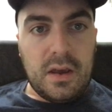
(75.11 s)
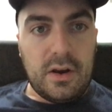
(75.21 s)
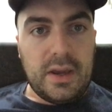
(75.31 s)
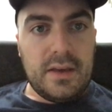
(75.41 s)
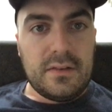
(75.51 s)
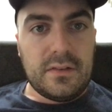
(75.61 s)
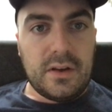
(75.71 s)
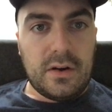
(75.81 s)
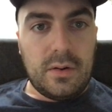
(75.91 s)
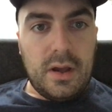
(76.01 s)
Okay,
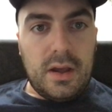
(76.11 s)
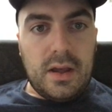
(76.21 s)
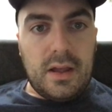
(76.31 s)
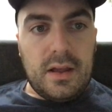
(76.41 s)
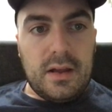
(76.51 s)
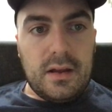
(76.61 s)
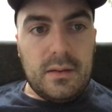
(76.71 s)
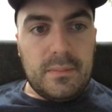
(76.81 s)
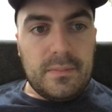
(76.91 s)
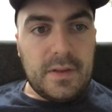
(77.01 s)
so
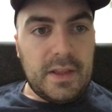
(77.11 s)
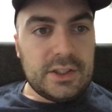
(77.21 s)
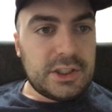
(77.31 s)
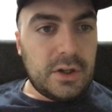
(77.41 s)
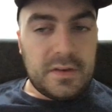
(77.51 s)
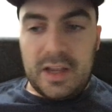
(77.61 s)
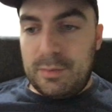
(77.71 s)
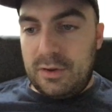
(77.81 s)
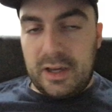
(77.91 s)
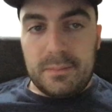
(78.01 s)
then they just show the
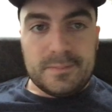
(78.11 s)
table again.